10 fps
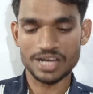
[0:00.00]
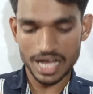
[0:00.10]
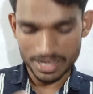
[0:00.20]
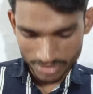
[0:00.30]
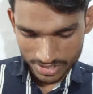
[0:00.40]

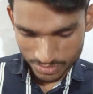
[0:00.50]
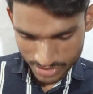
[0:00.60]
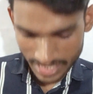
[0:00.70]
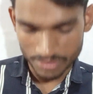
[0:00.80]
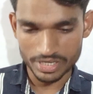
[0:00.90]
I want to
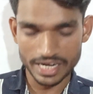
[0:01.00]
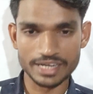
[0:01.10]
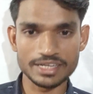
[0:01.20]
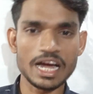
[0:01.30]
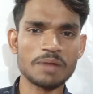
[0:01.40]
say you
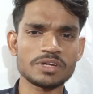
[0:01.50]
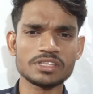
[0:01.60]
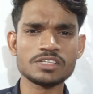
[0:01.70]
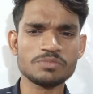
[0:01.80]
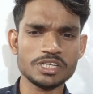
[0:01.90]
that after
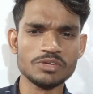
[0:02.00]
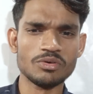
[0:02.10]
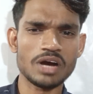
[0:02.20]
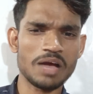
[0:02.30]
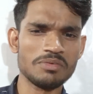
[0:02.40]
this
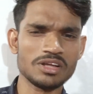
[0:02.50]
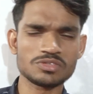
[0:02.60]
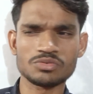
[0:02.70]
video I will